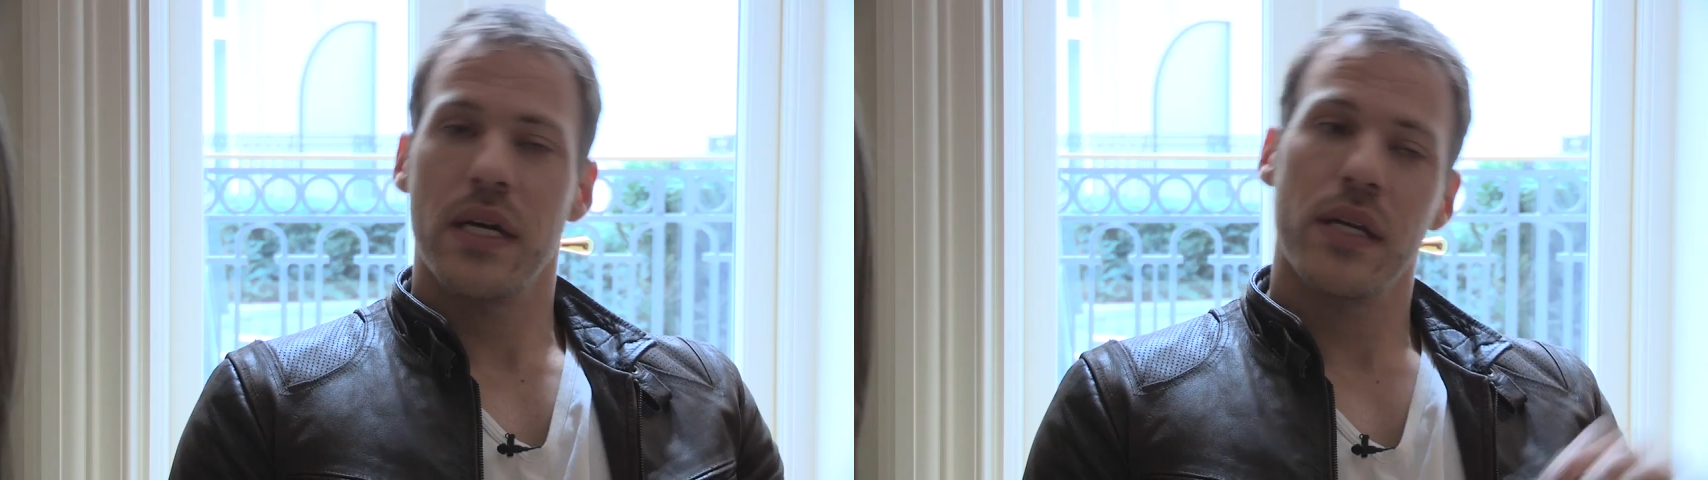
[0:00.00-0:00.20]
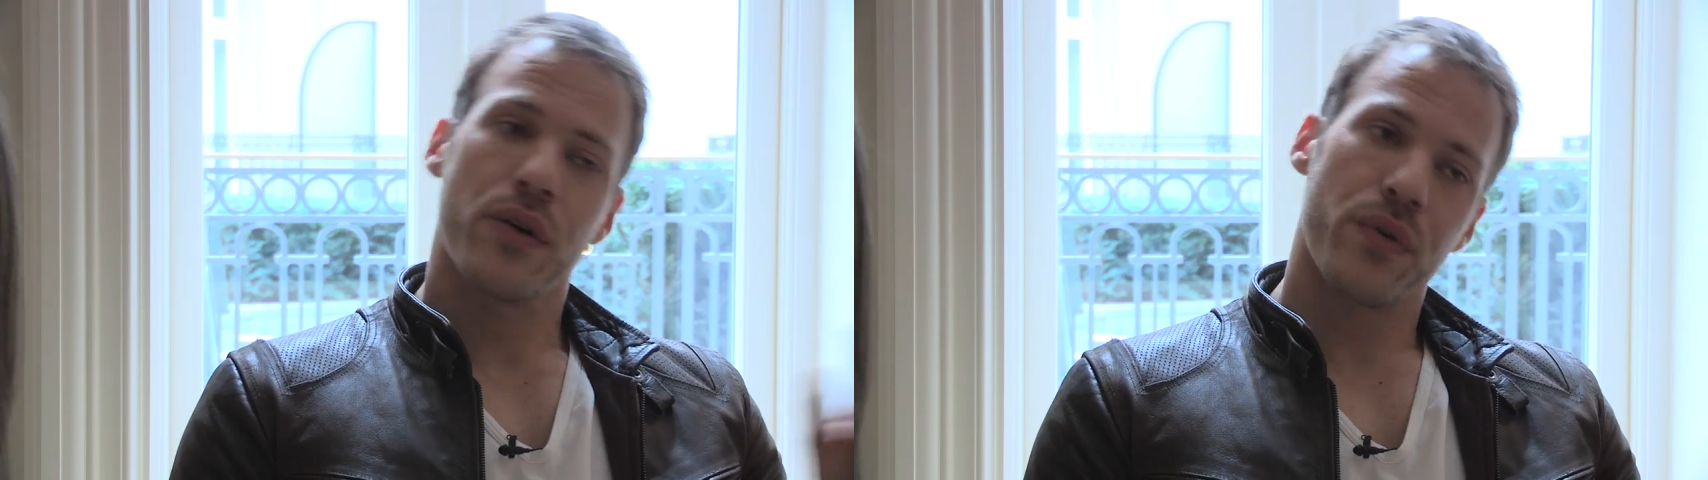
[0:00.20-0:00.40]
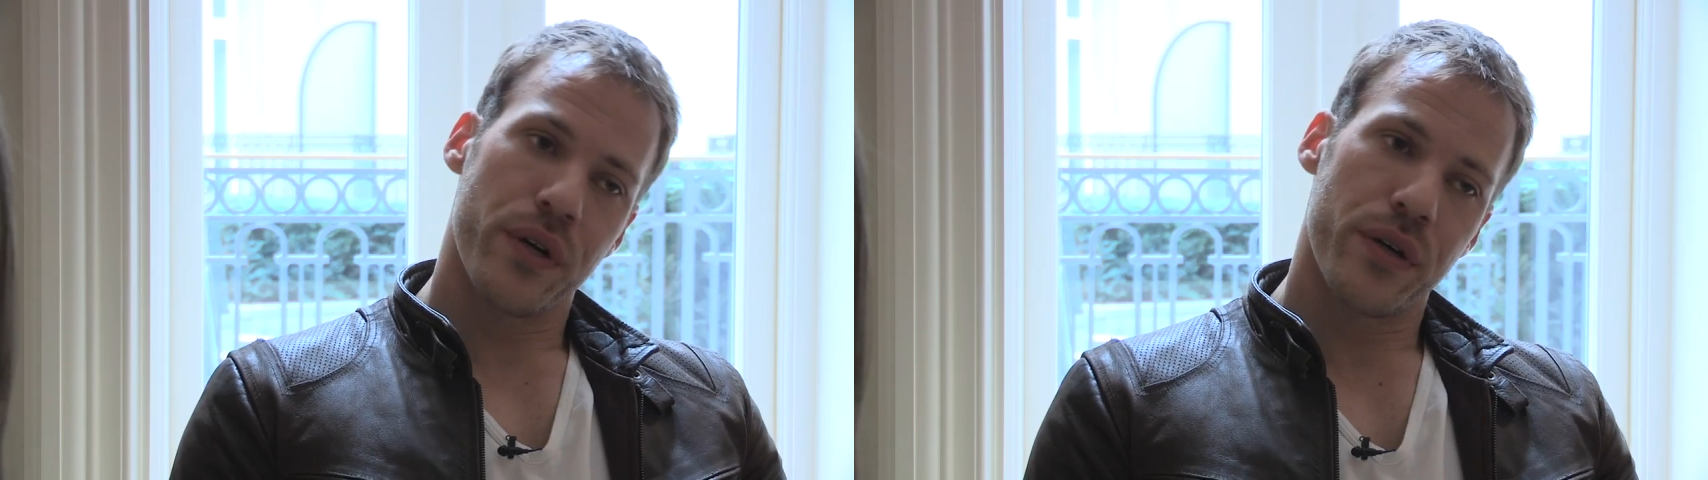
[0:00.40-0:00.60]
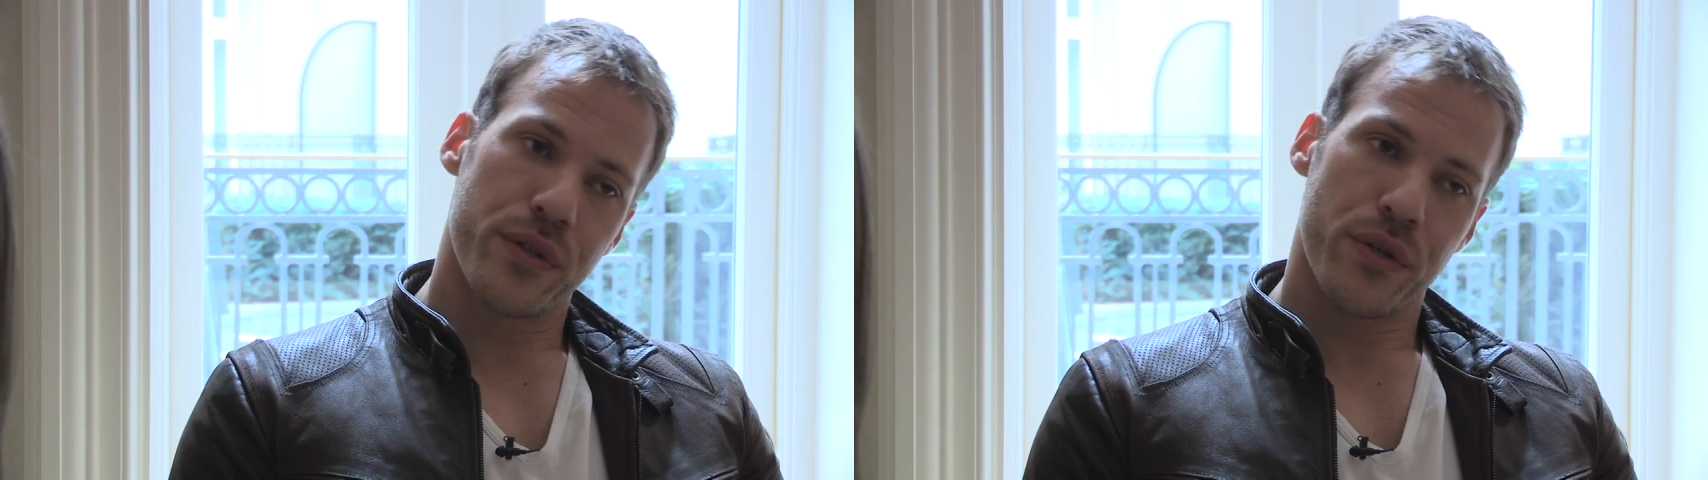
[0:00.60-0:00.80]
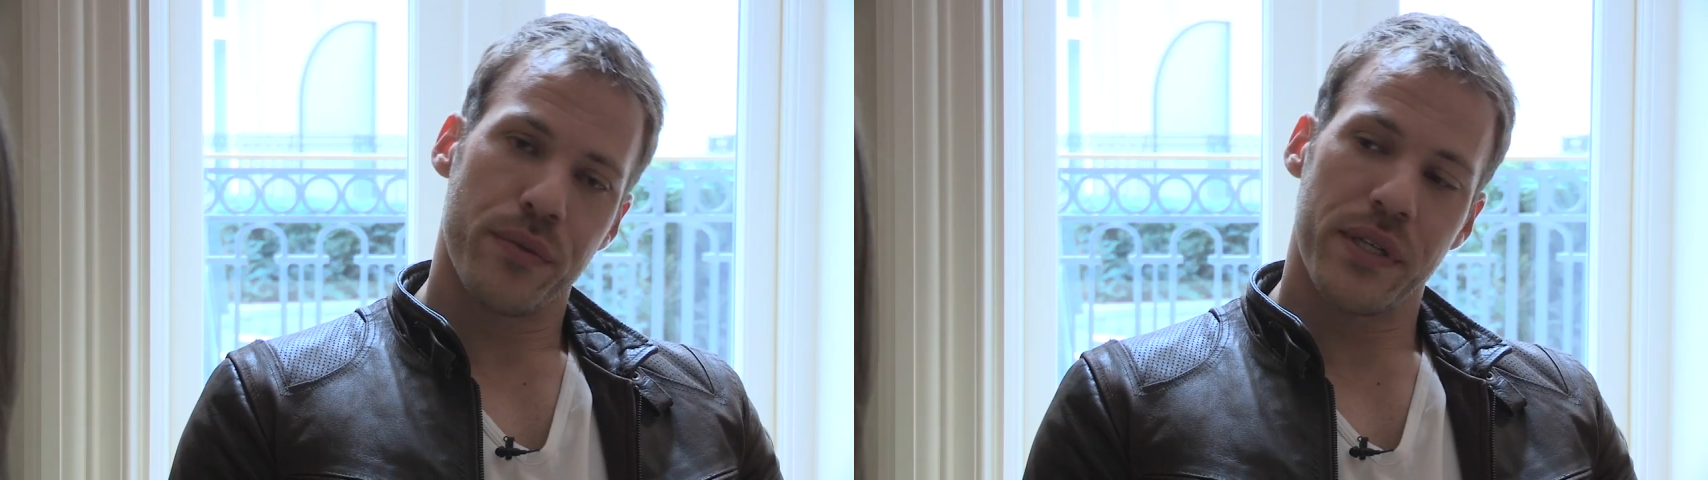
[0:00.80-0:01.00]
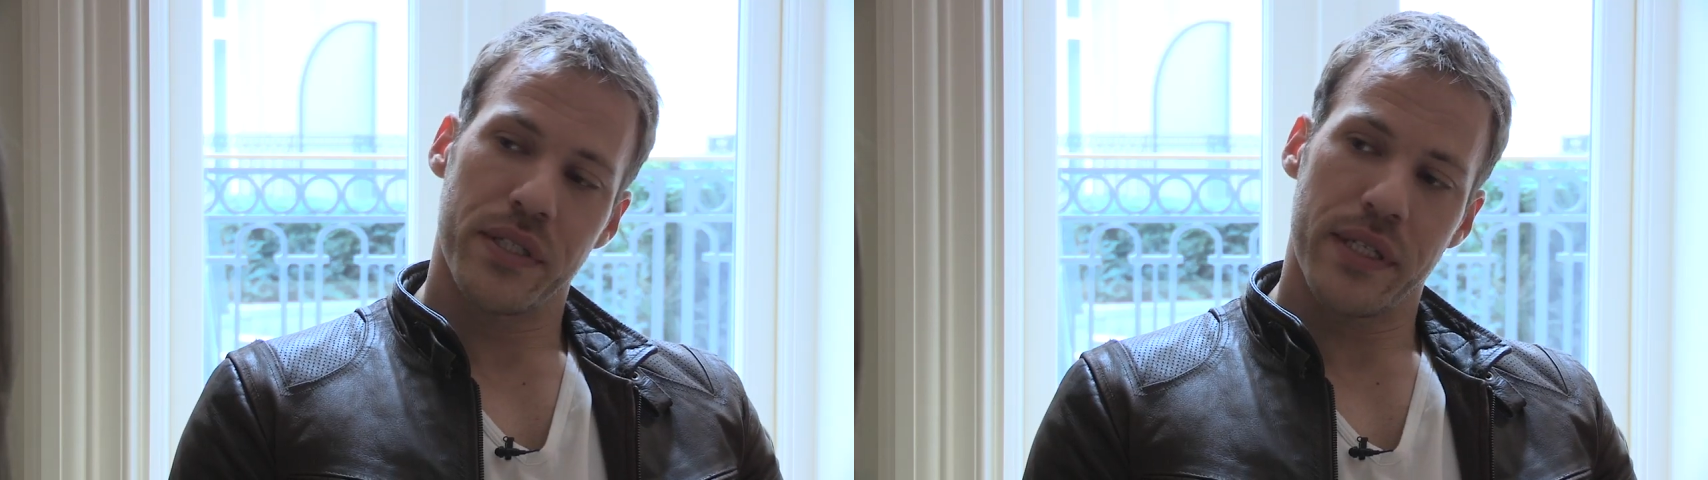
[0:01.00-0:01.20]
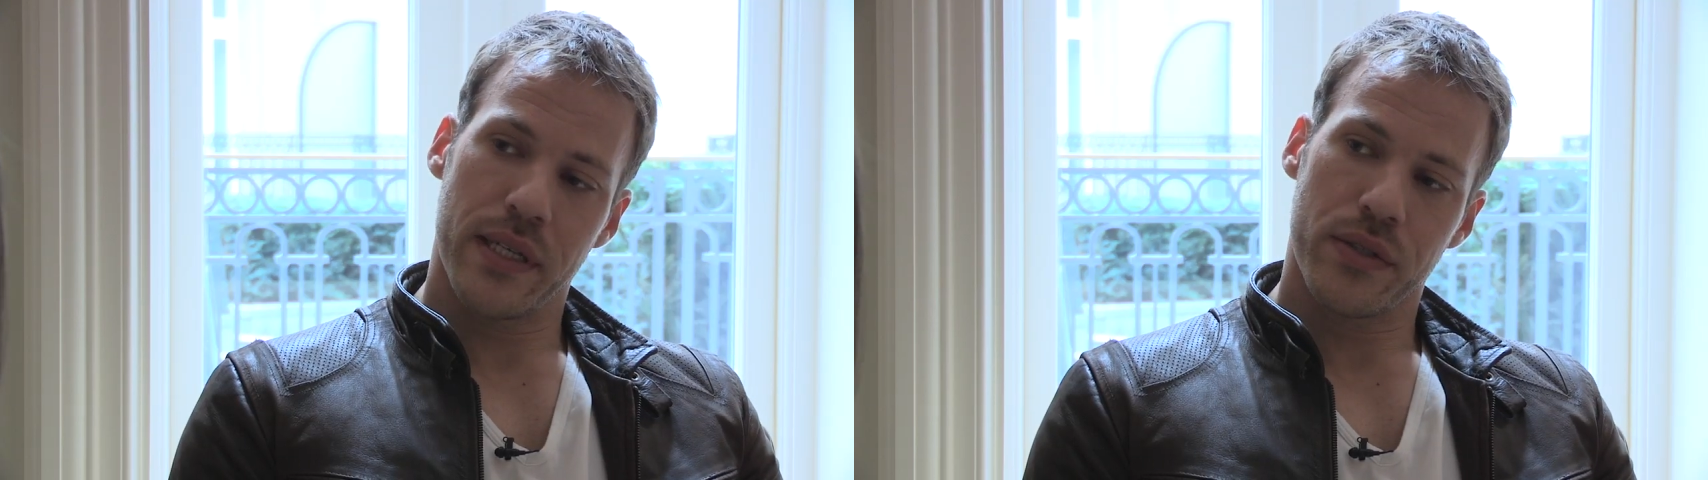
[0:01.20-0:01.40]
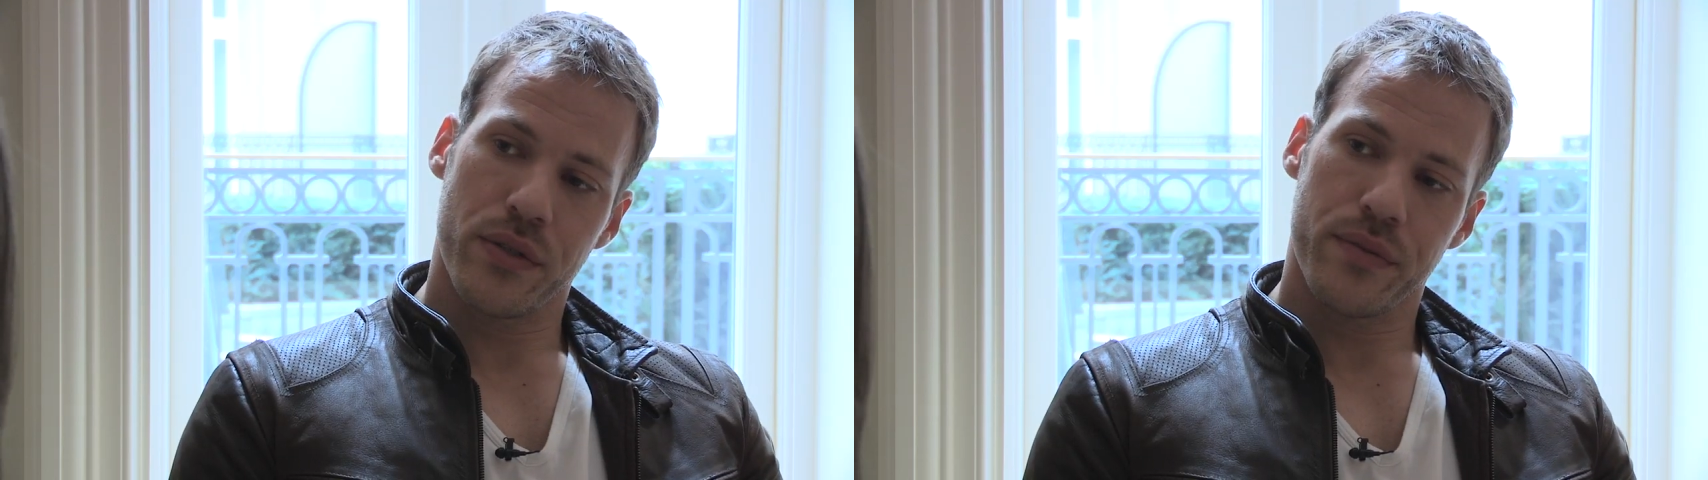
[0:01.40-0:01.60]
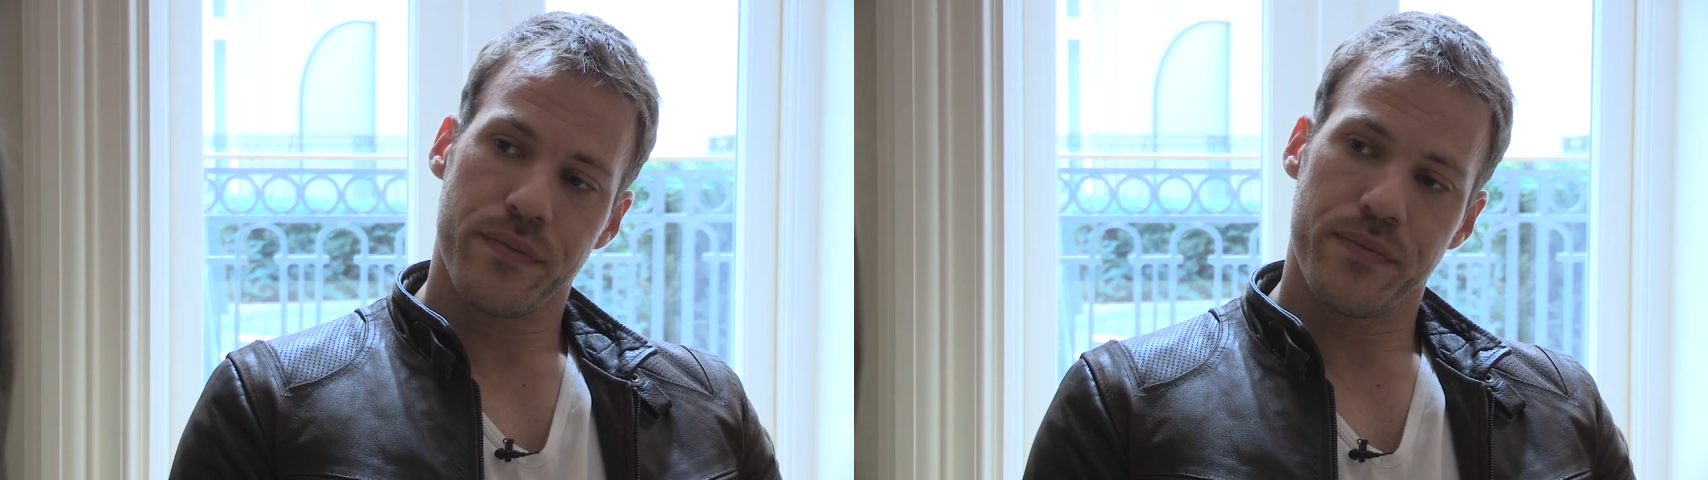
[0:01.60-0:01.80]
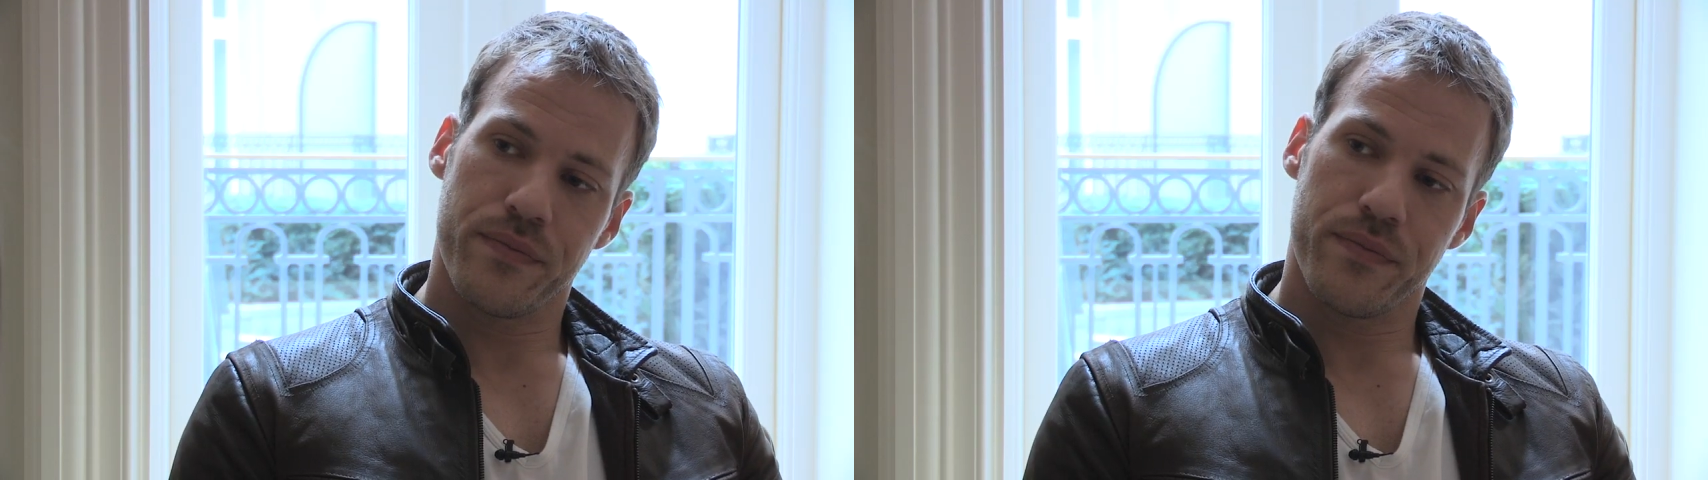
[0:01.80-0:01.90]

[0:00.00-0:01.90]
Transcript: I had a career in Germany as a dancer.